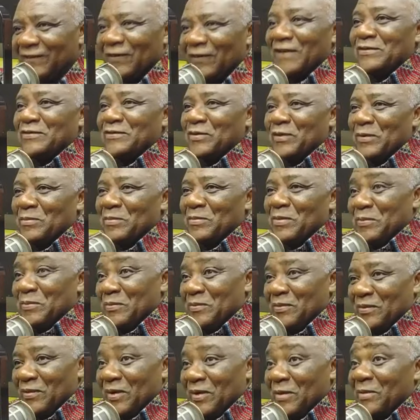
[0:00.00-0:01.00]
No, so
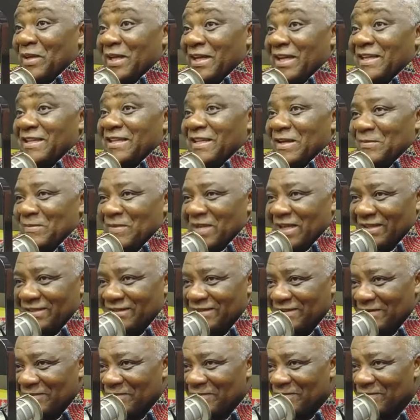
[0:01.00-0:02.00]
I be Kenya me
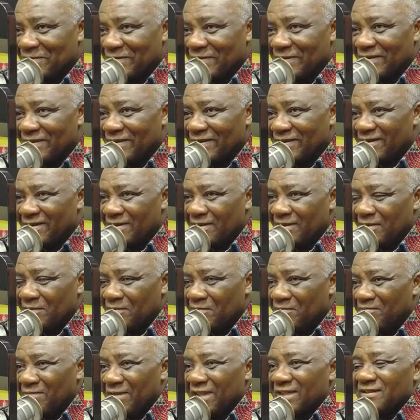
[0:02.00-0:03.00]
asem.
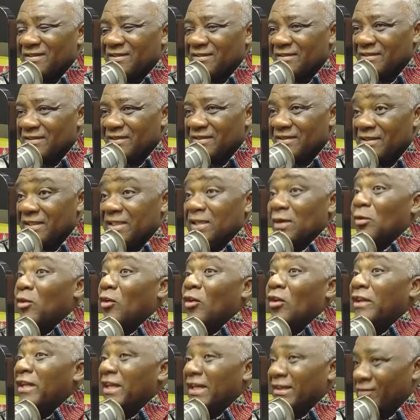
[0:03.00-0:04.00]
But the
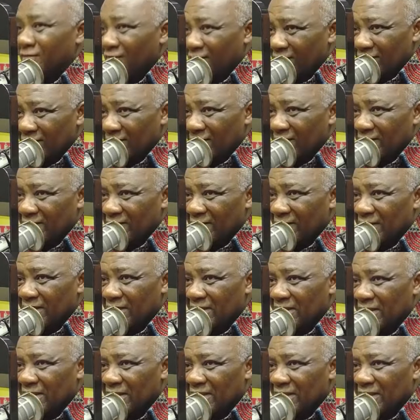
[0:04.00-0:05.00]
war, you know.
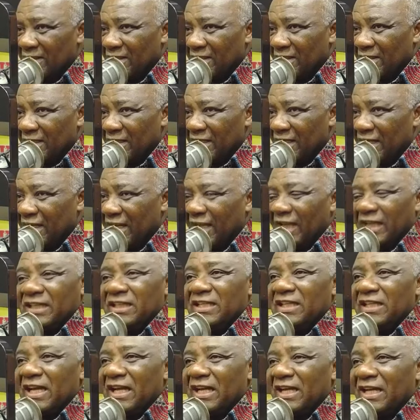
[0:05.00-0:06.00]

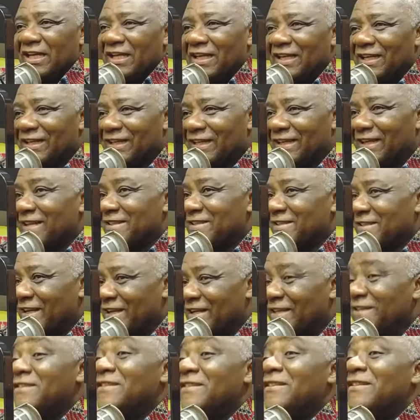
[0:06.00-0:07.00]
Enye kasa.
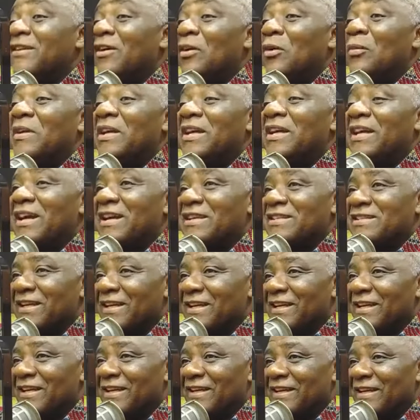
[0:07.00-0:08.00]
Enti na obi kan
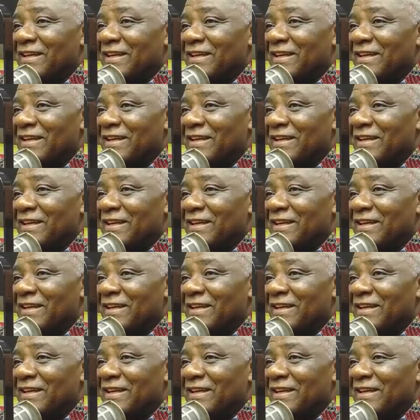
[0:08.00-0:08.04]
say